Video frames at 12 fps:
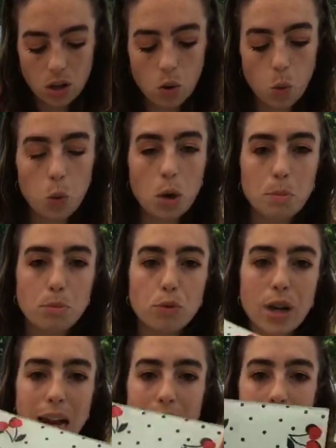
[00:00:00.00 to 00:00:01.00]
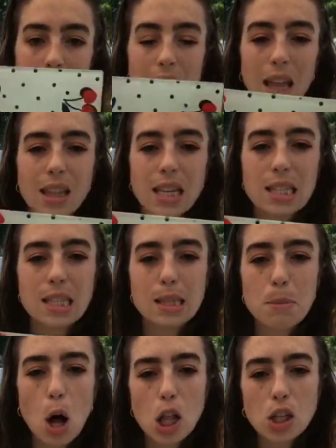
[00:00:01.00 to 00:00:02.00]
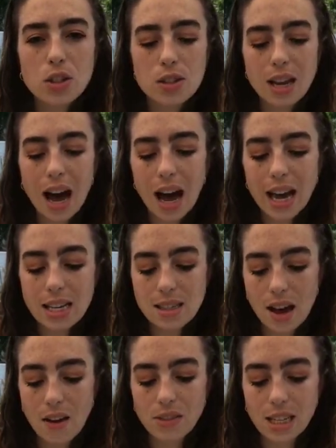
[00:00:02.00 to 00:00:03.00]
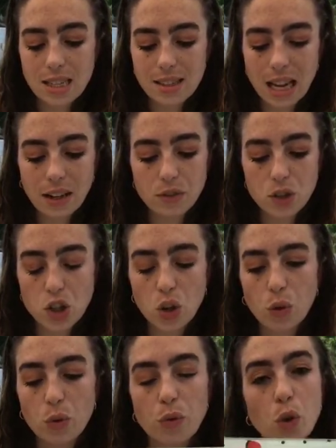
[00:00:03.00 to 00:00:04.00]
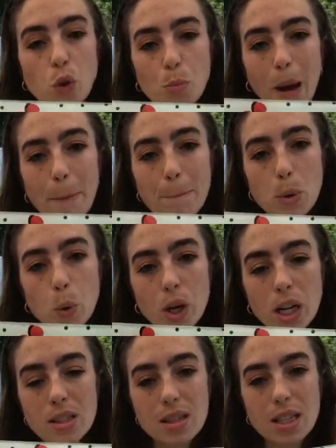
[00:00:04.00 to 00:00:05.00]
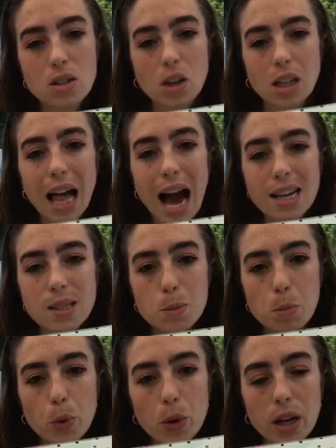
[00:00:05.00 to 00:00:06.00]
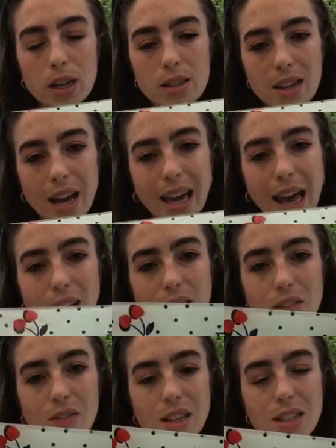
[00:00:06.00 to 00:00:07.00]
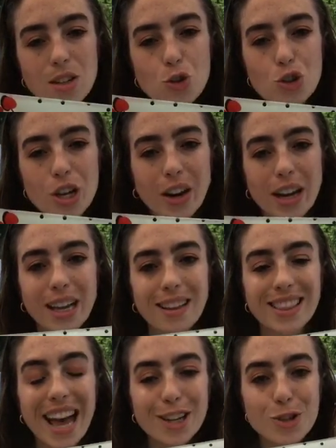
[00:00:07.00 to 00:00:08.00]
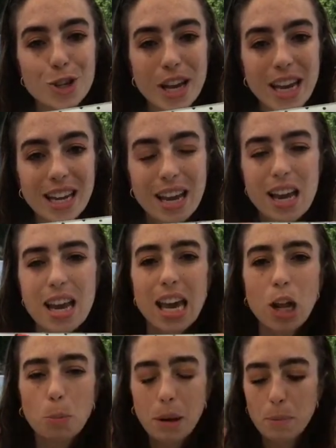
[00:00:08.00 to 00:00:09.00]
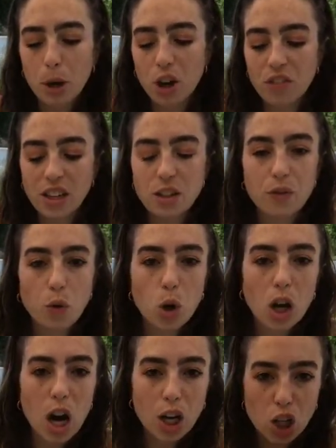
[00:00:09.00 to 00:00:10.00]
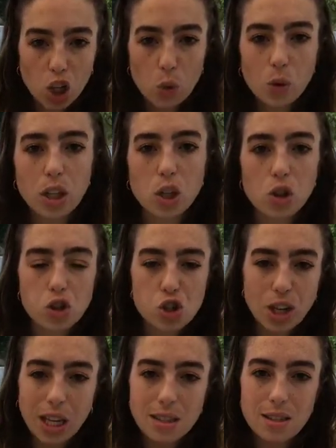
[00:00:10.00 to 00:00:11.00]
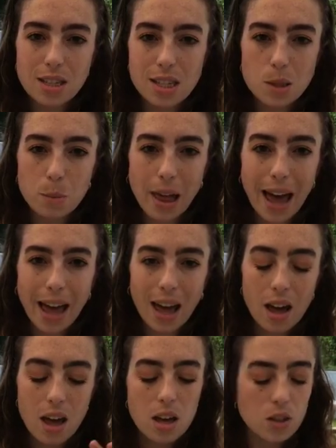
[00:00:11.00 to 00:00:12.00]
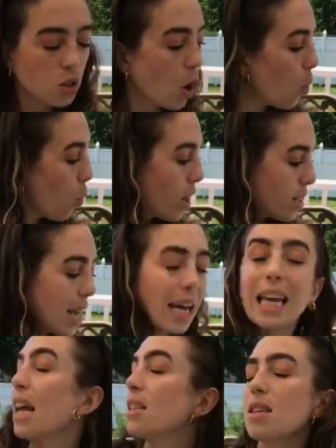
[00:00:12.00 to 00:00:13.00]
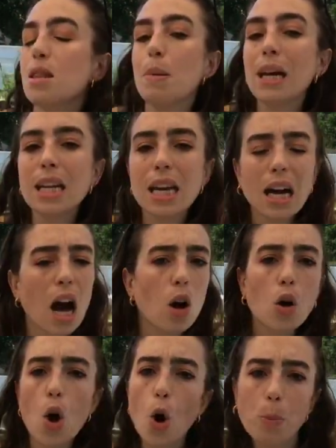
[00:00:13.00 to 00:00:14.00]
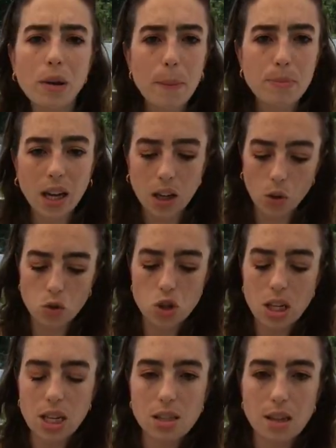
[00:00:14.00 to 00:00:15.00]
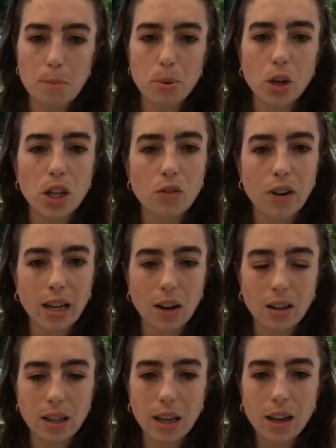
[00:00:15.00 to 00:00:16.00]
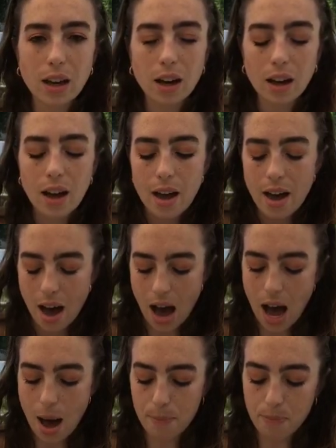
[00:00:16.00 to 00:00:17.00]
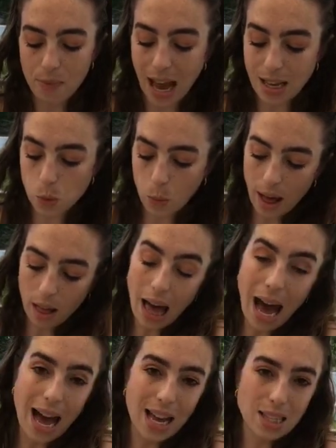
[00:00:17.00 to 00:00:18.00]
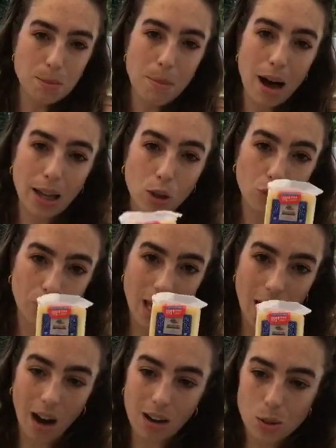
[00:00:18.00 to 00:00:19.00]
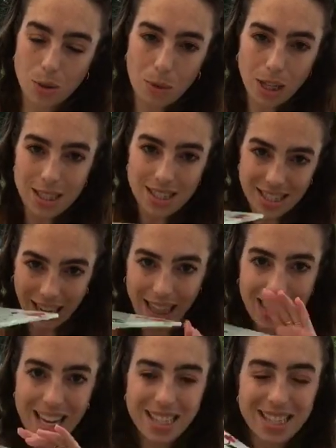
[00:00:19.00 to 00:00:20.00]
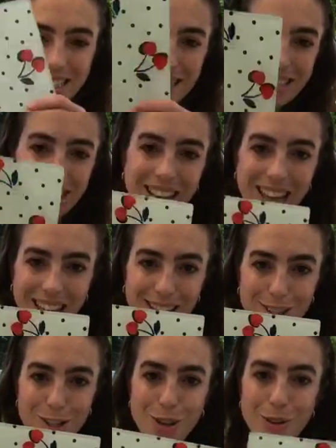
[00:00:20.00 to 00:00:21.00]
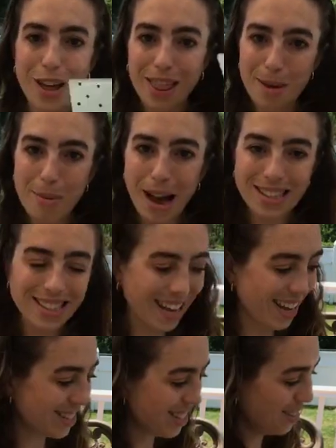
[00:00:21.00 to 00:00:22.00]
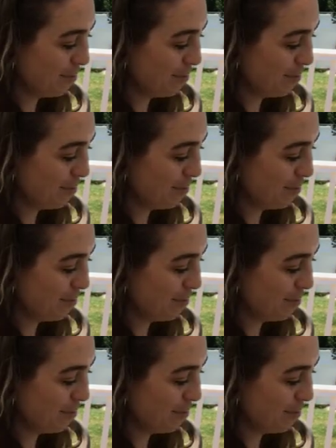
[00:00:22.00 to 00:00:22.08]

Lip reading: will bring the smaller size of the set of 2 food prep boards. These are glass boards, again in the Vintage Cherry collection. It'll be perfect for a cute little cheese display. So once I get to the picnic, I'll open up that goat cheese and put it right on here, as well as my Gruyere. So I'm going to stick this into the basket,